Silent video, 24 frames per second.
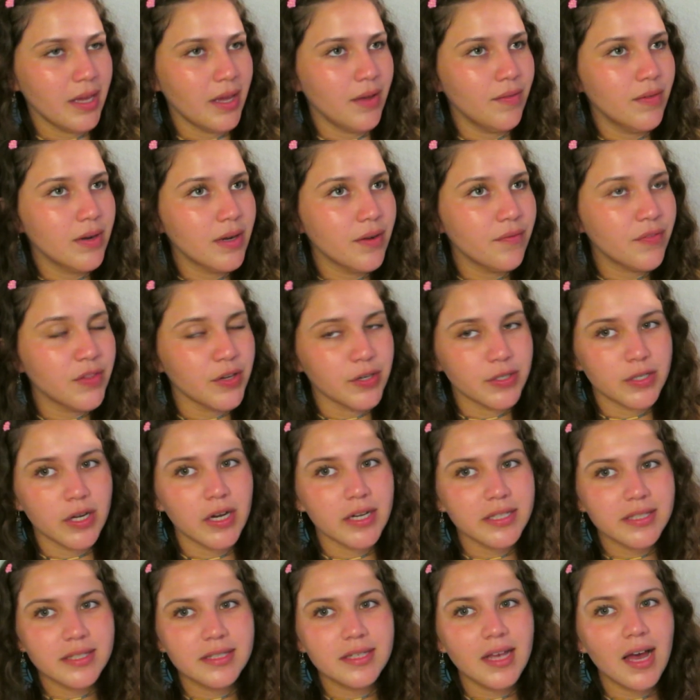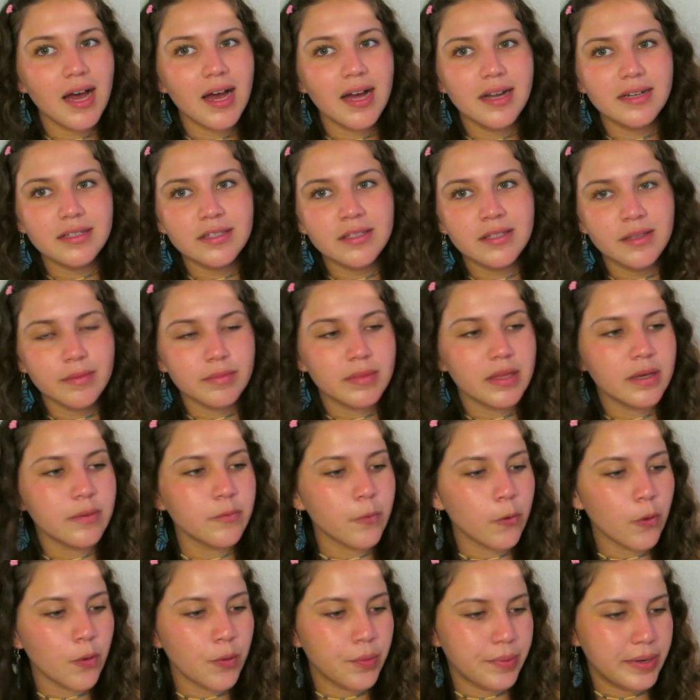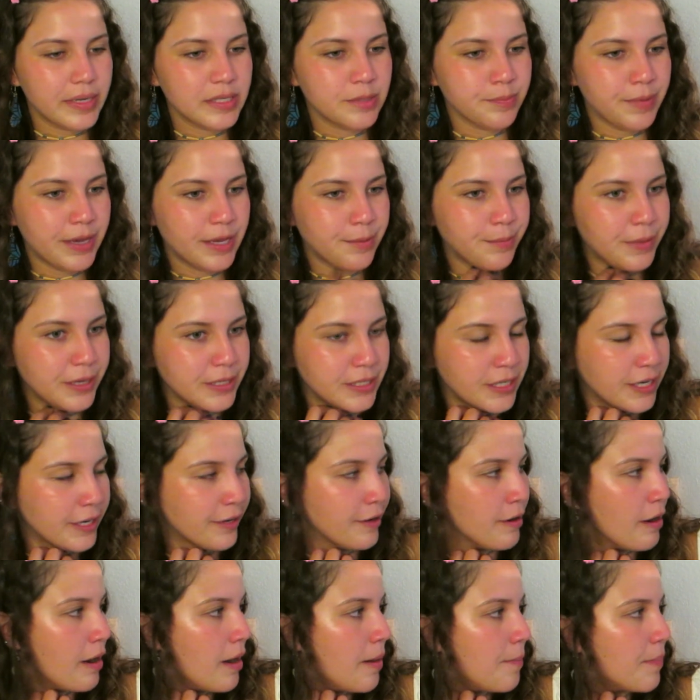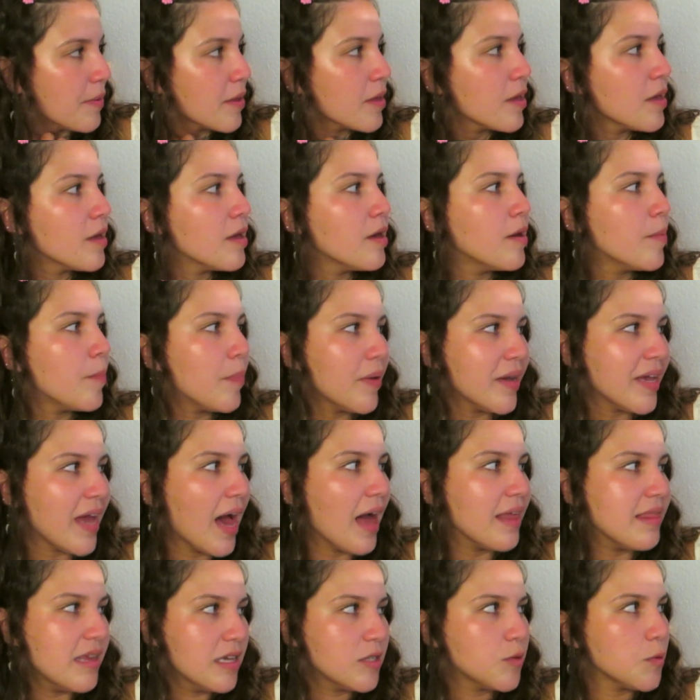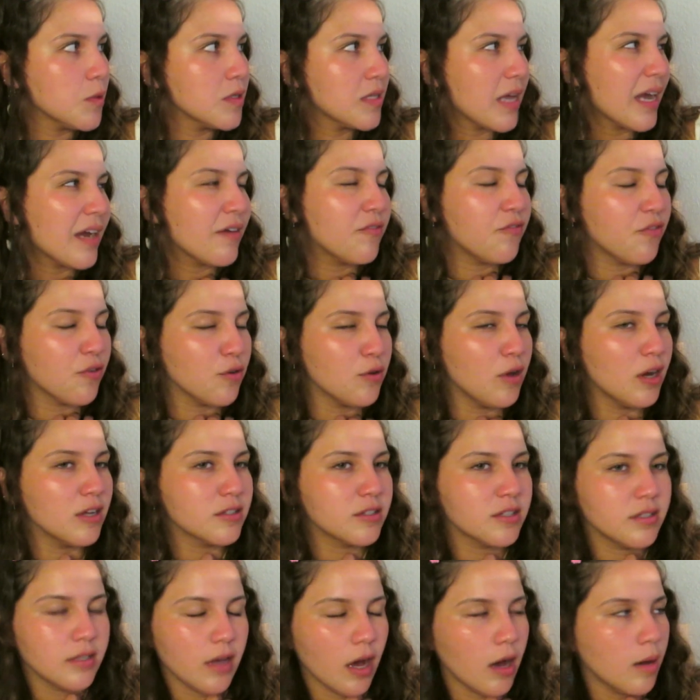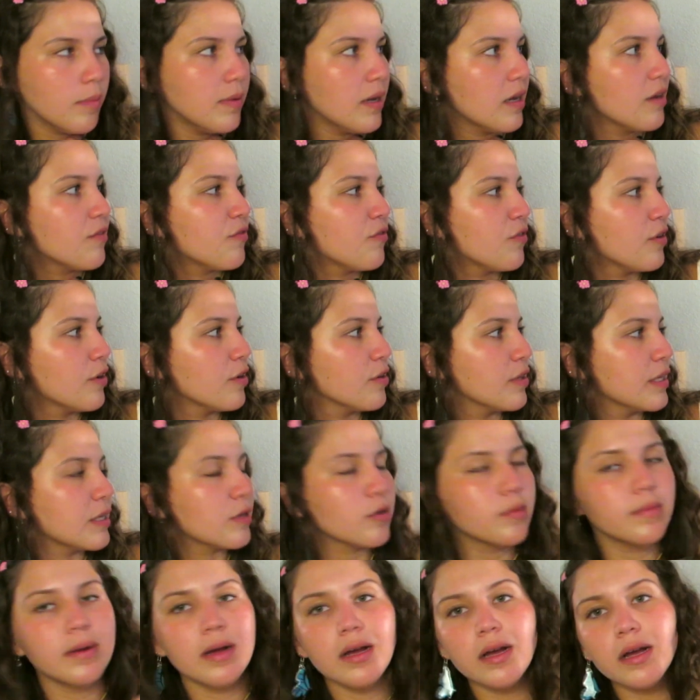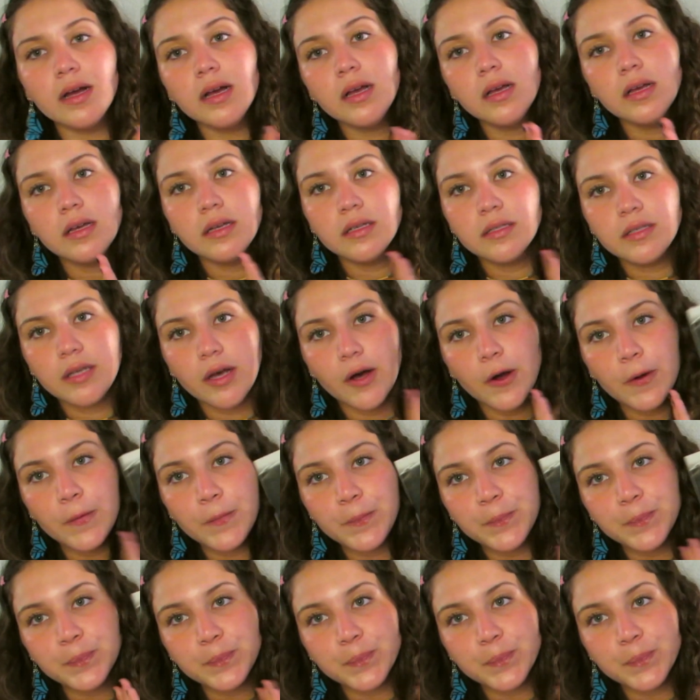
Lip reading: even if they're not sad, something will always make me tear up. But yeah, this was like full on sobbing for a little bit. So